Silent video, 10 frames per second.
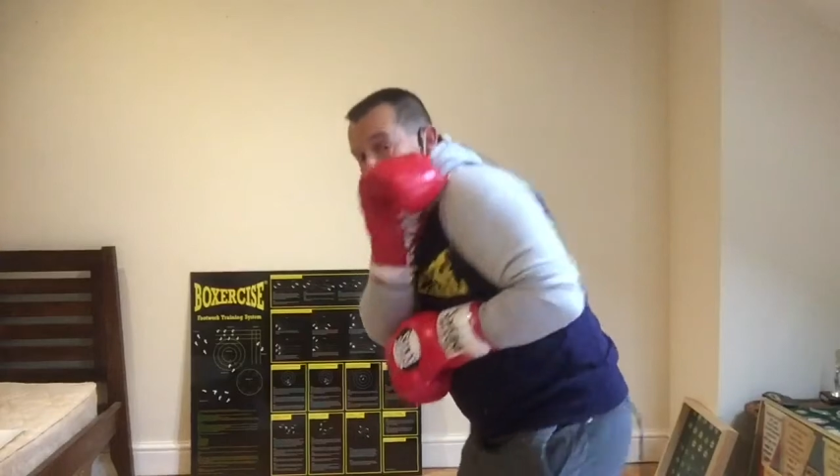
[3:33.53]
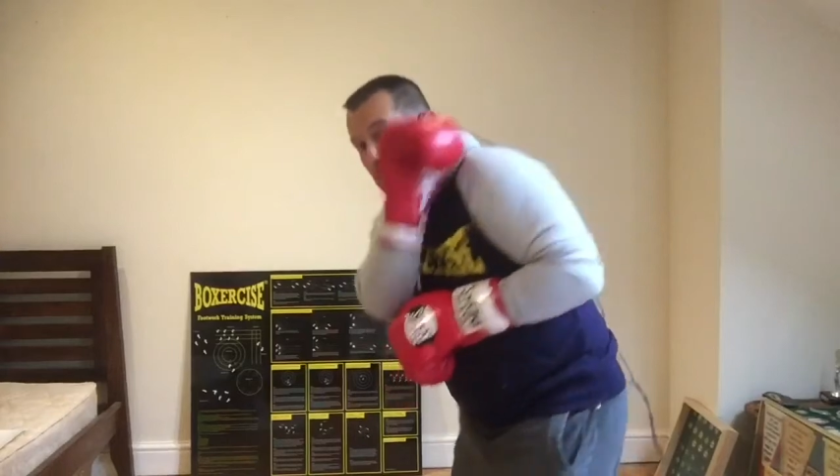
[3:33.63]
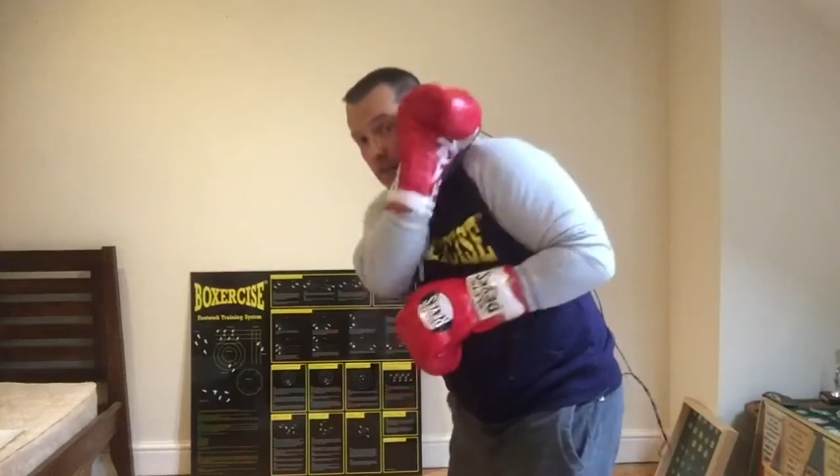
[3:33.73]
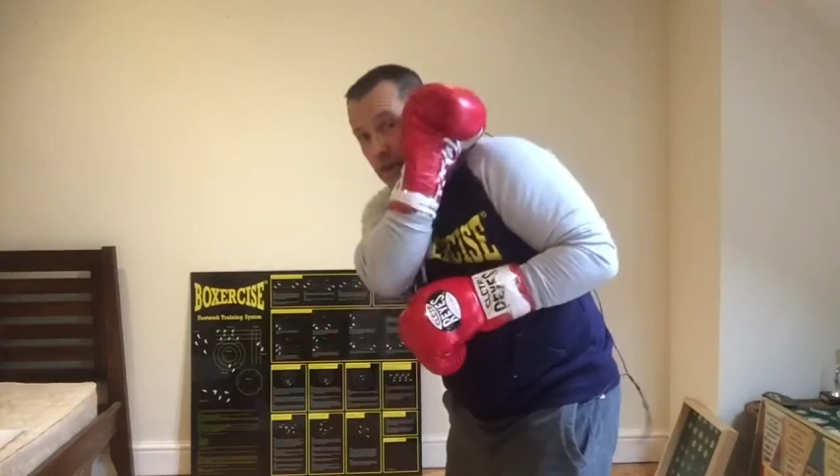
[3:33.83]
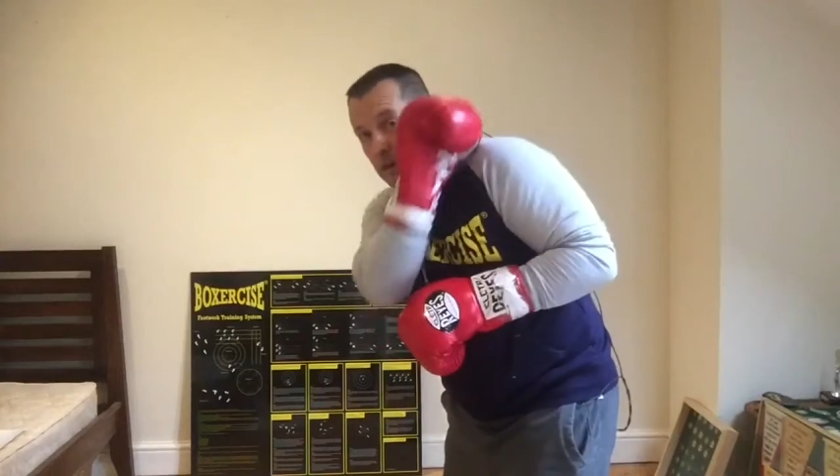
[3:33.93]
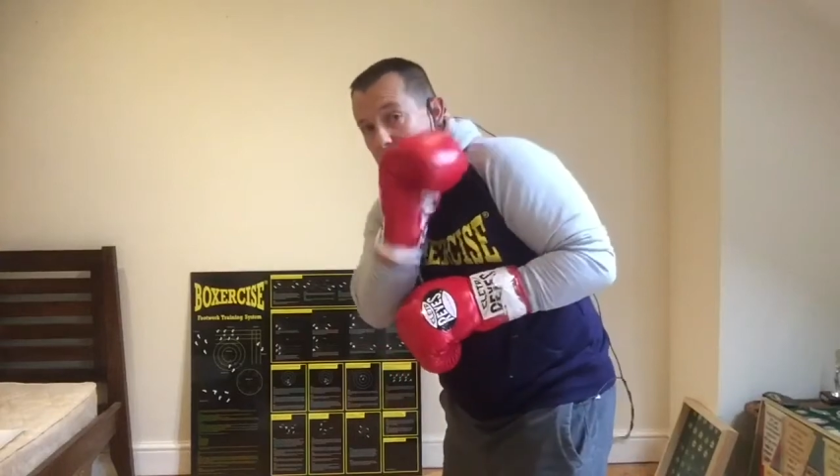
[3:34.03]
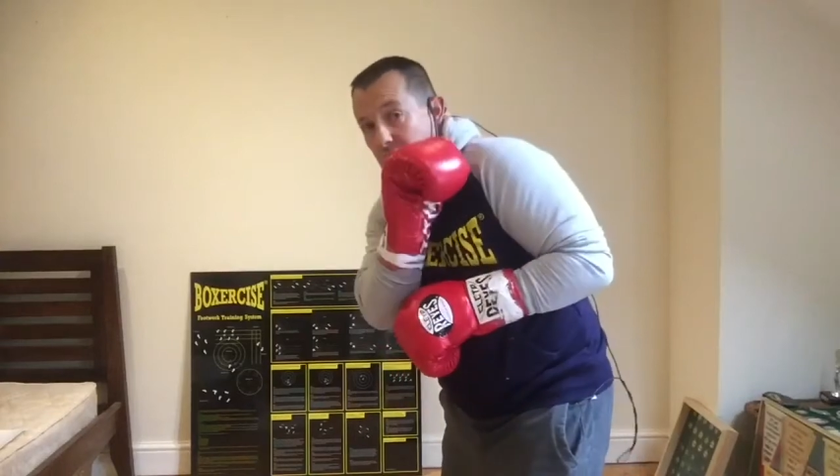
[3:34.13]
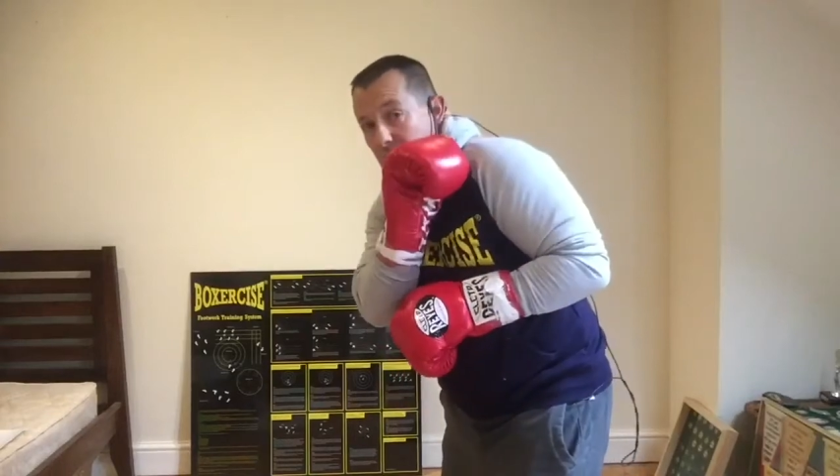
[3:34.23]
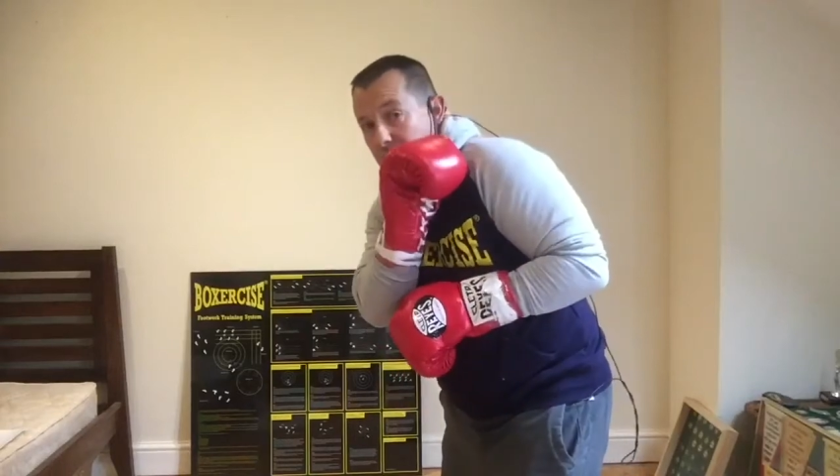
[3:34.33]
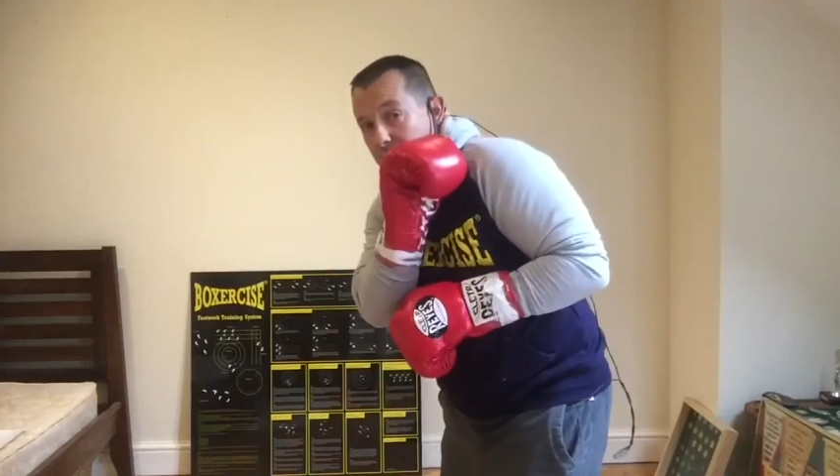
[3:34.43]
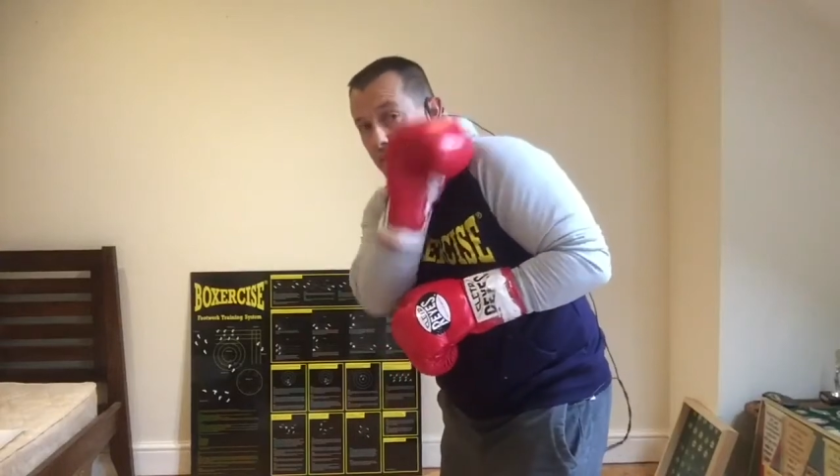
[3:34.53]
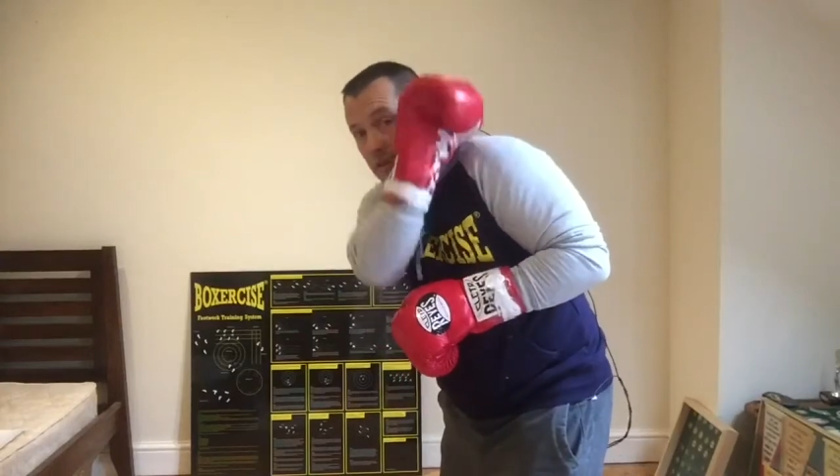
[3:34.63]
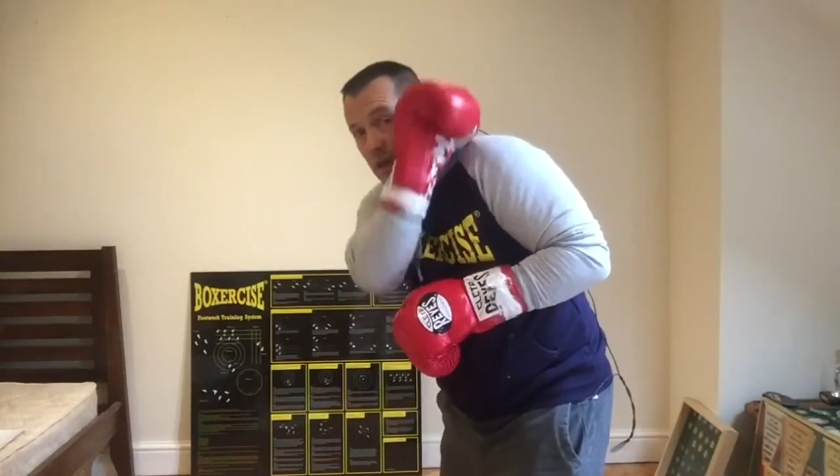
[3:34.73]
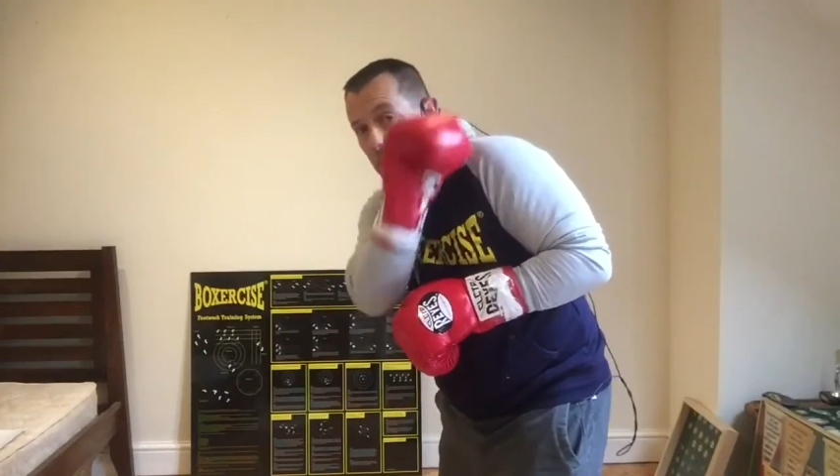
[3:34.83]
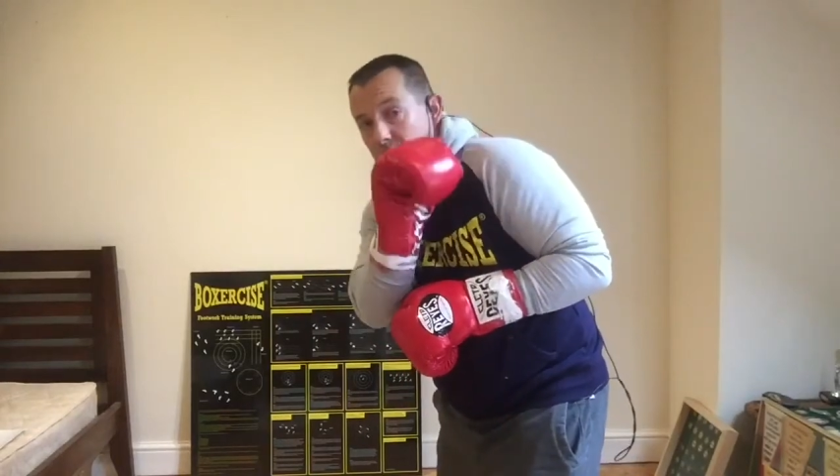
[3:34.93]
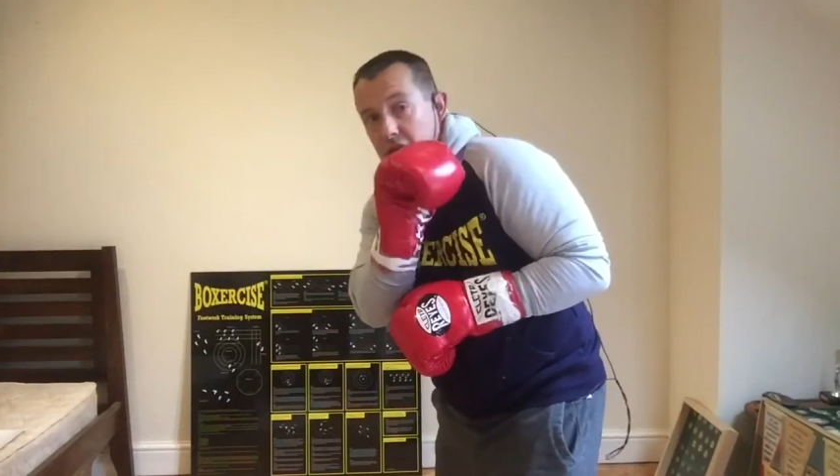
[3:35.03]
And then catch, there.